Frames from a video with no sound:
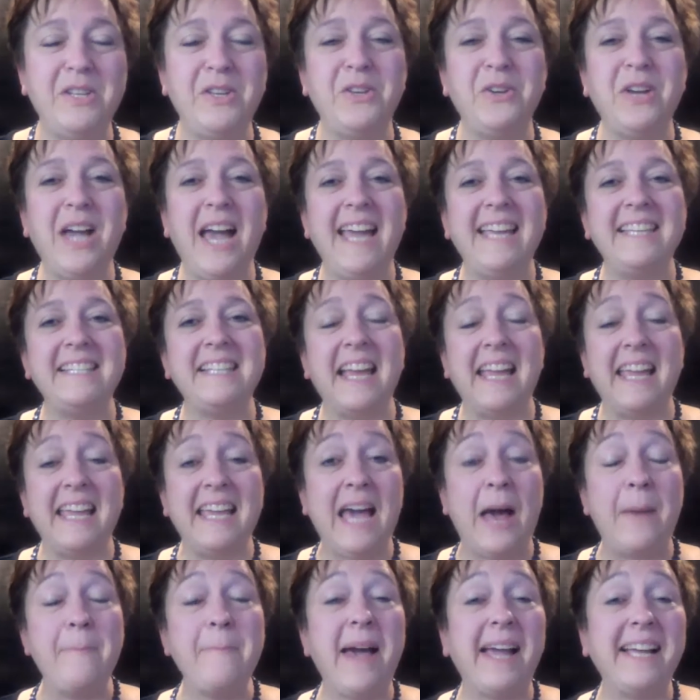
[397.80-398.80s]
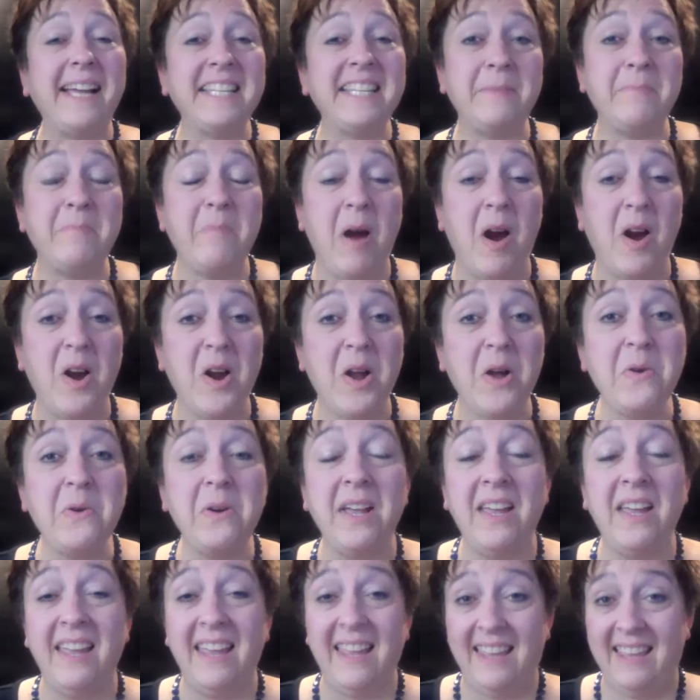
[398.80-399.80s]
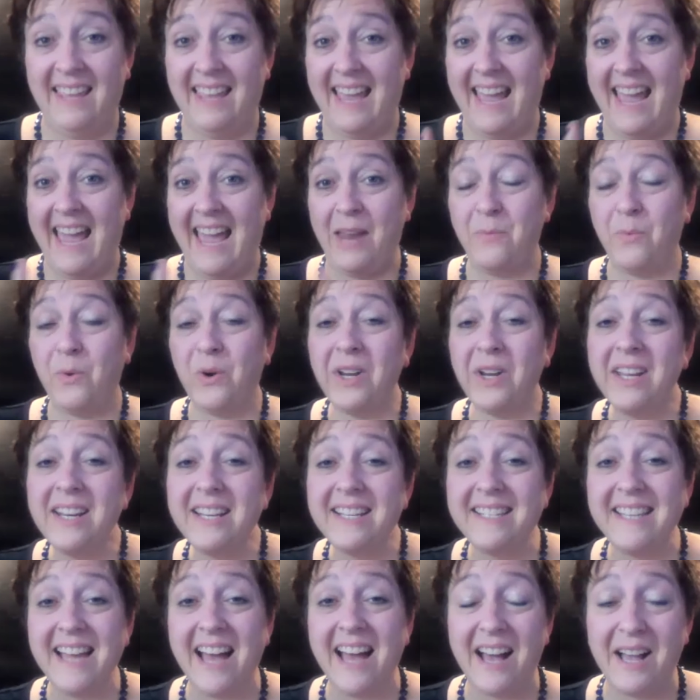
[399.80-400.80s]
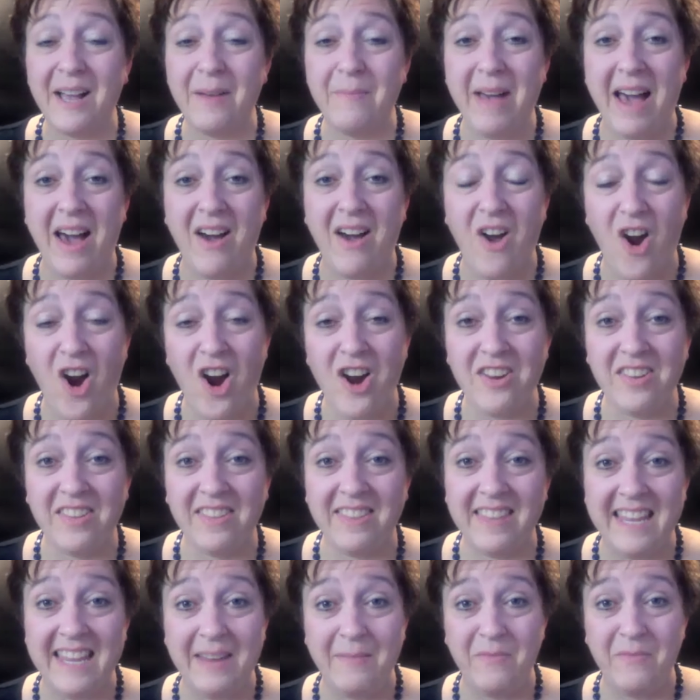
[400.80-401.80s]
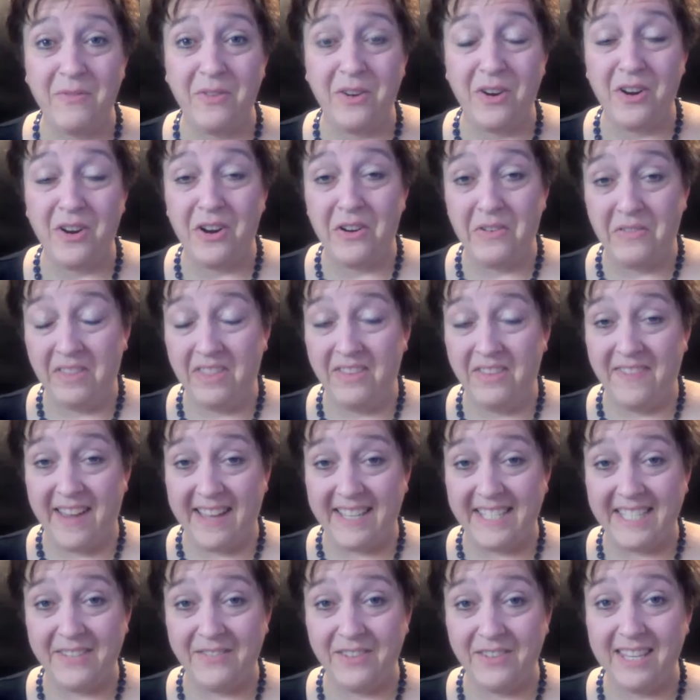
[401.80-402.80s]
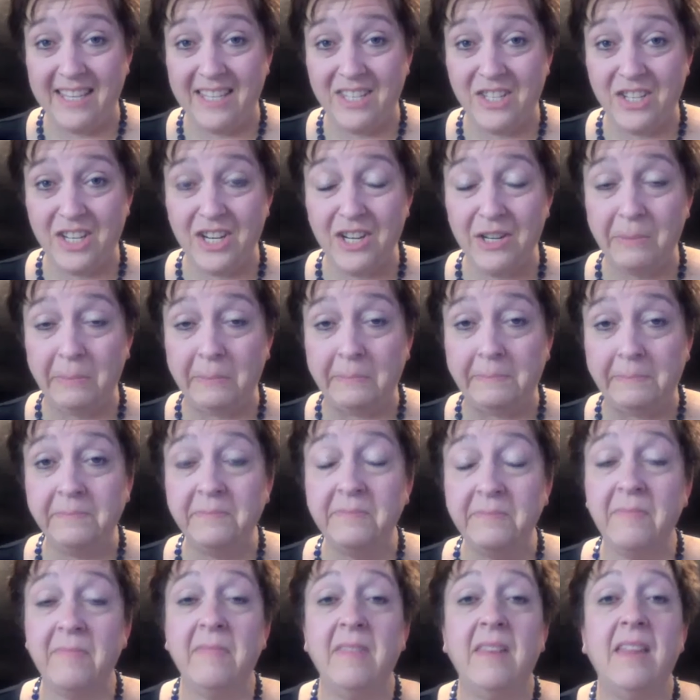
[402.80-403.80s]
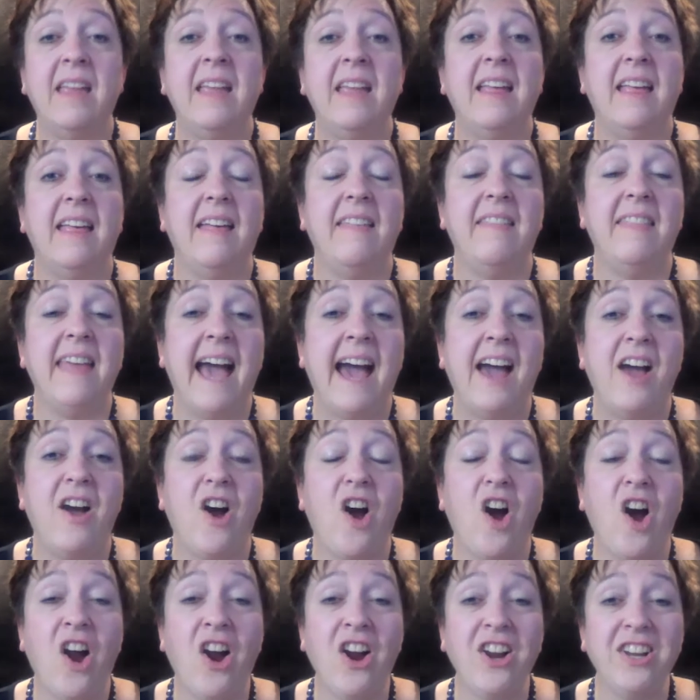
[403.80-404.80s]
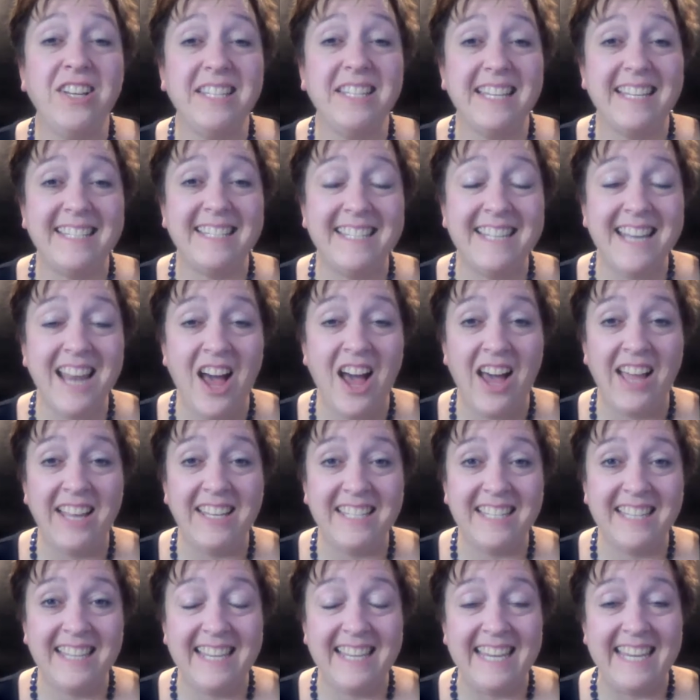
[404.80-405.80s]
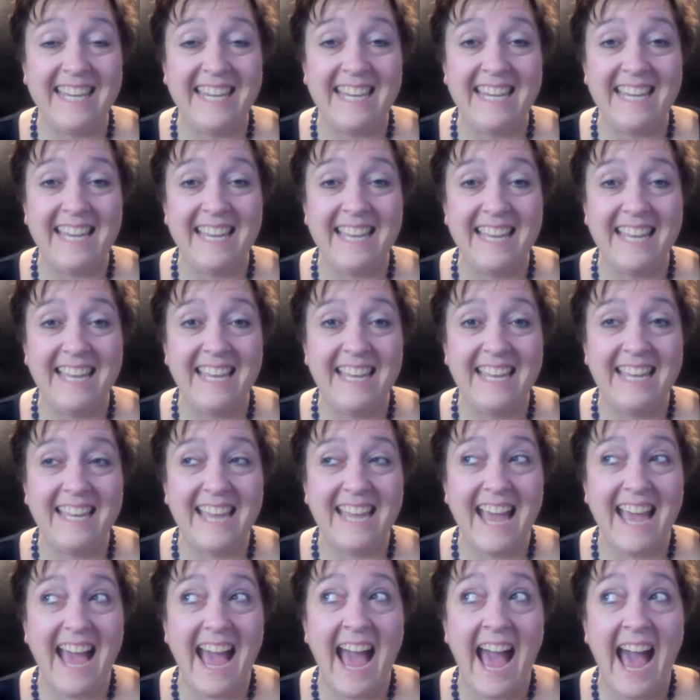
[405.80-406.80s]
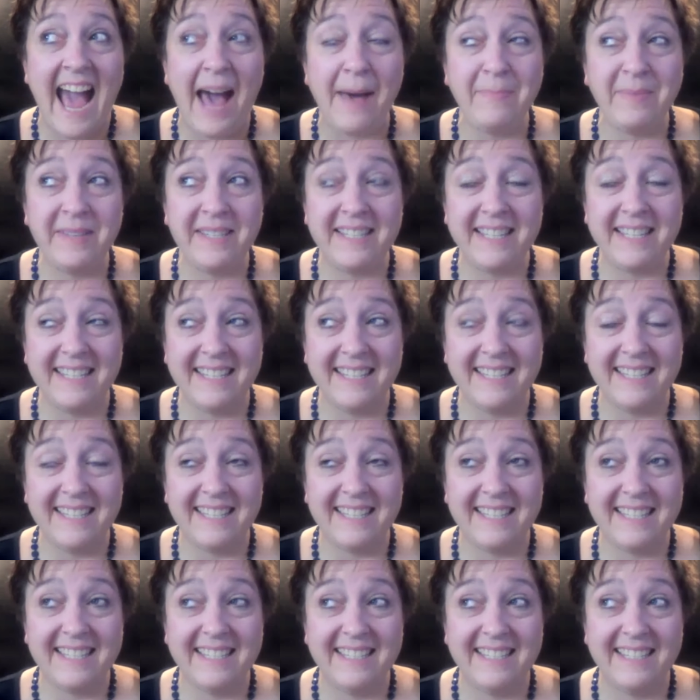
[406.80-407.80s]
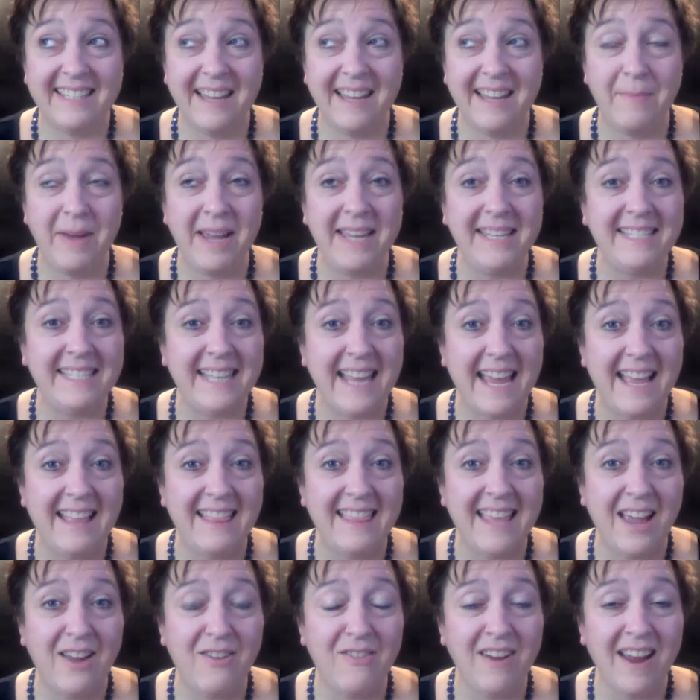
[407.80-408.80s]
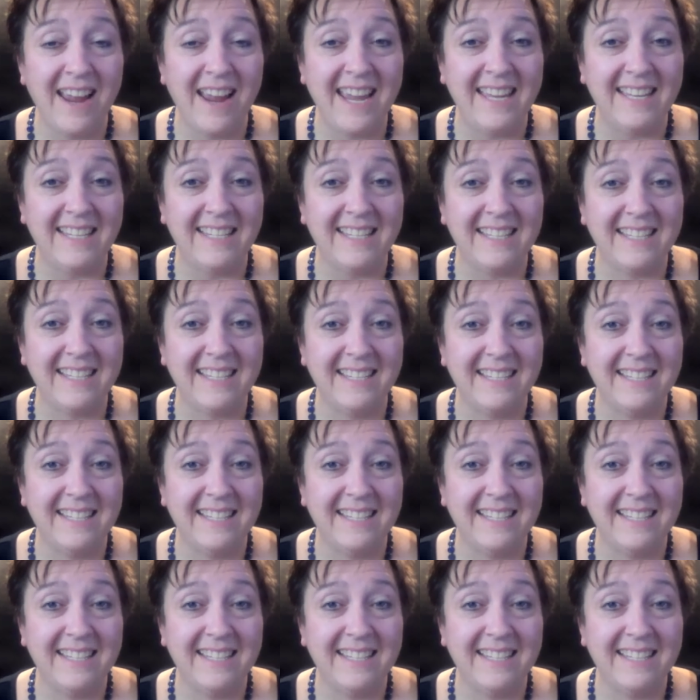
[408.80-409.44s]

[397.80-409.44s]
So you guys come back tomorrow and we're going to talk about our theme for the festival this year, that art is not the absence. Am I saying that right?